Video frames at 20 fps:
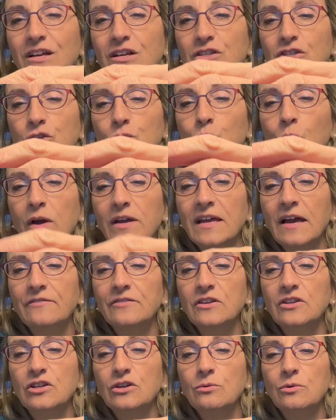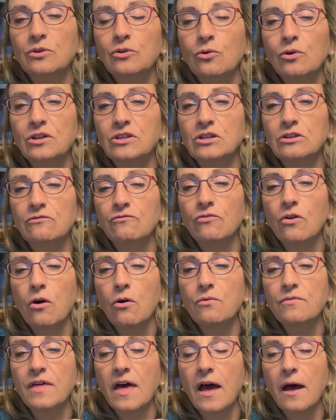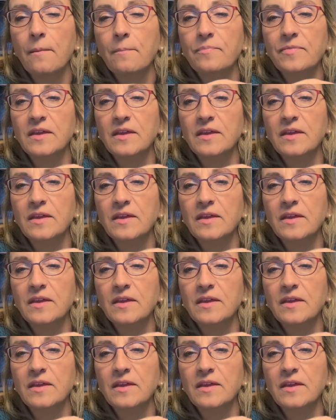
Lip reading: So what you have to do in order to grow them